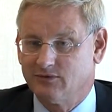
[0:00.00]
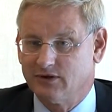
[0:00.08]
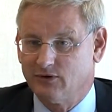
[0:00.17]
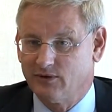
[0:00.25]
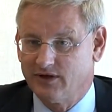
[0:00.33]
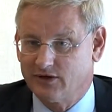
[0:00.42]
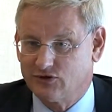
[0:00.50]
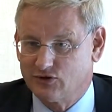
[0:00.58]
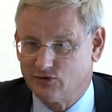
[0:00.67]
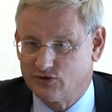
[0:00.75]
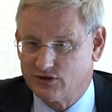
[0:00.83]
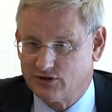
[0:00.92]
with all their
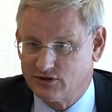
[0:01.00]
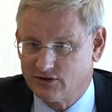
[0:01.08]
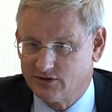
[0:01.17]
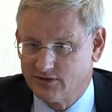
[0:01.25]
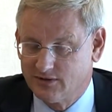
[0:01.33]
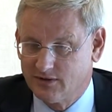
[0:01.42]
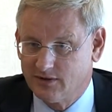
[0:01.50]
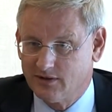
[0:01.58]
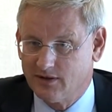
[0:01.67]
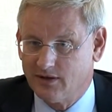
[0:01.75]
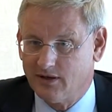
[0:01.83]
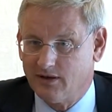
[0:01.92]
resources,
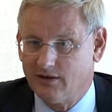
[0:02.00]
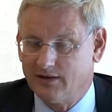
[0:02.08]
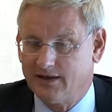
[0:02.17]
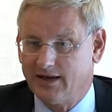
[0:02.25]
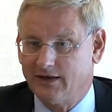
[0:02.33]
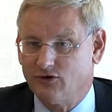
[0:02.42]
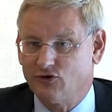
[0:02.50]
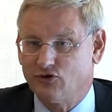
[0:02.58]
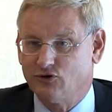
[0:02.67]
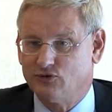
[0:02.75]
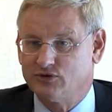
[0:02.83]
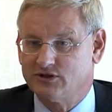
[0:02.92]
dare not do